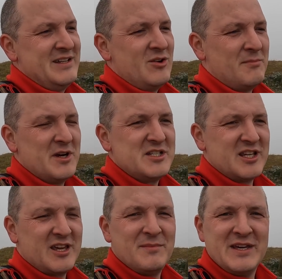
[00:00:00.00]
Not much
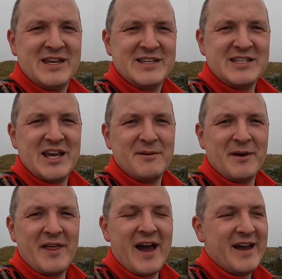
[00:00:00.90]
that can be said
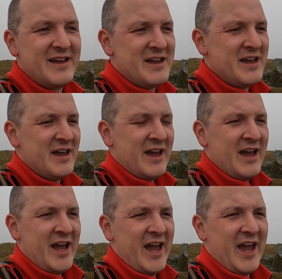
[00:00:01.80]
about
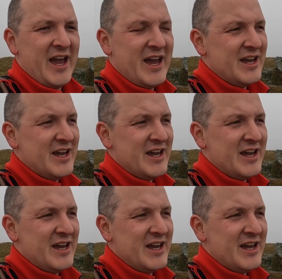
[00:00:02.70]
that.